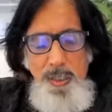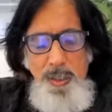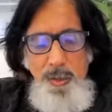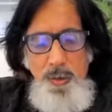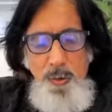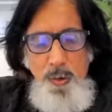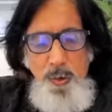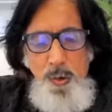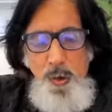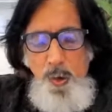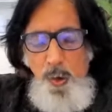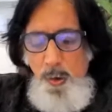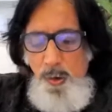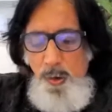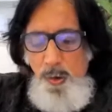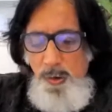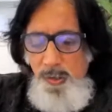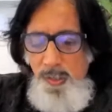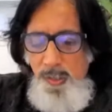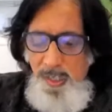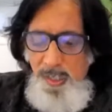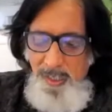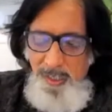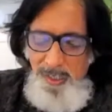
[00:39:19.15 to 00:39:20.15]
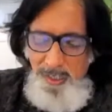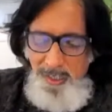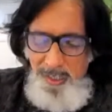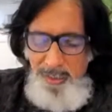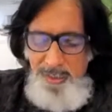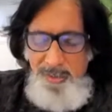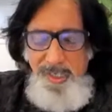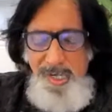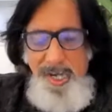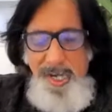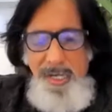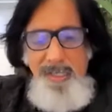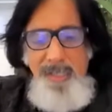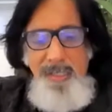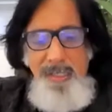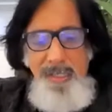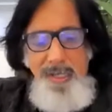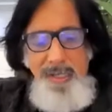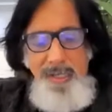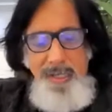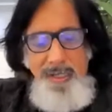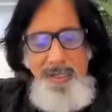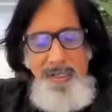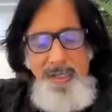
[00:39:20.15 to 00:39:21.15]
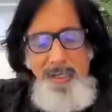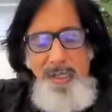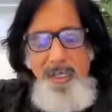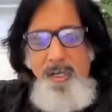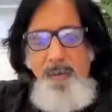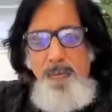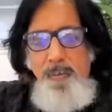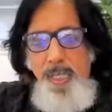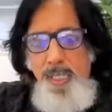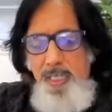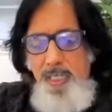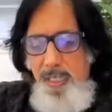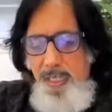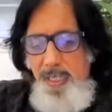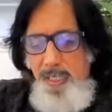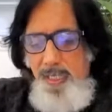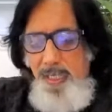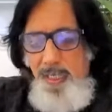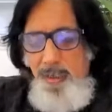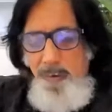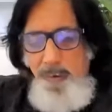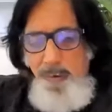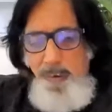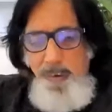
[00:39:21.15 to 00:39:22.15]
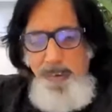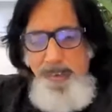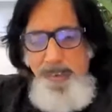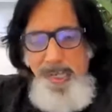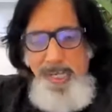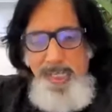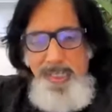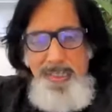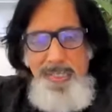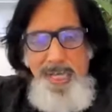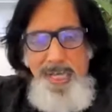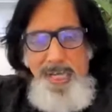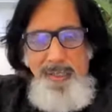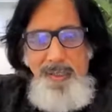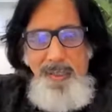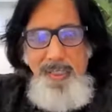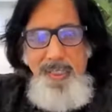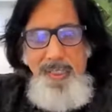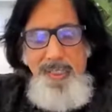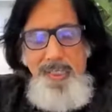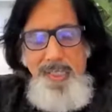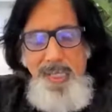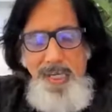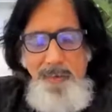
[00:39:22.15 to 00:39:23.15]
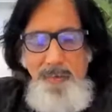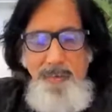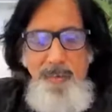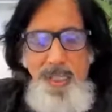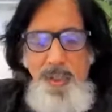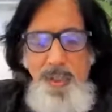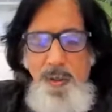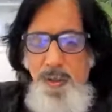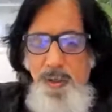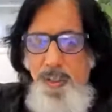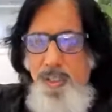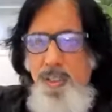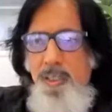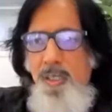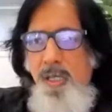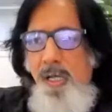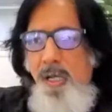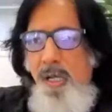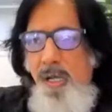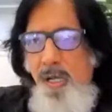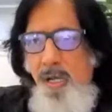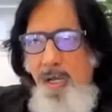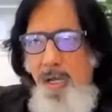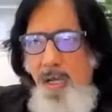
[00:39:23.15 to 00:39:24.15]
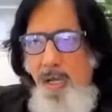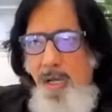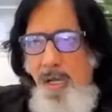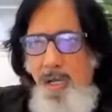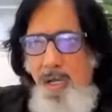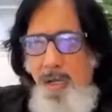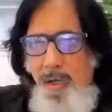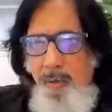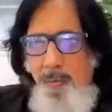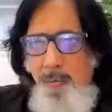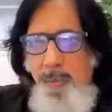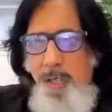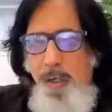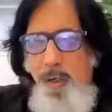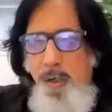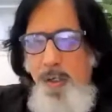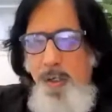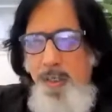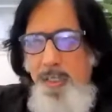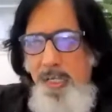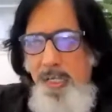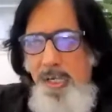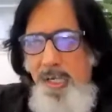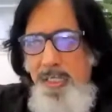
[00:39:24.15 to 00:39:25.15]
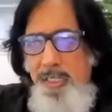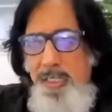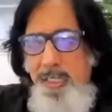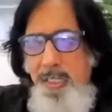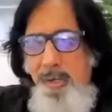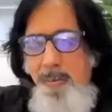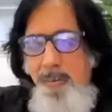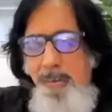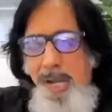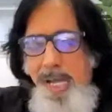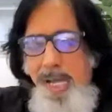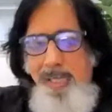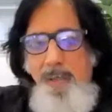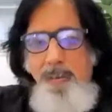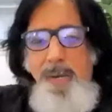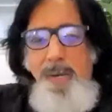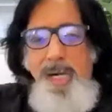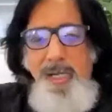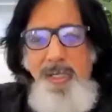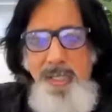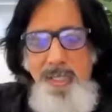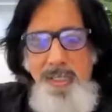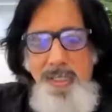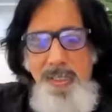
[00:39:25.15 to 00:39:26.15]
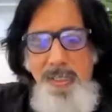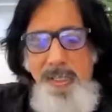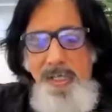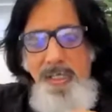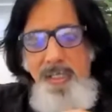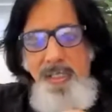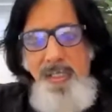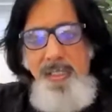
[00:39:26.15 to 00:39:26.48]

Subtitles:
you go stand there and take a picture, and it would be exactly the same, because it's a mathematics, right?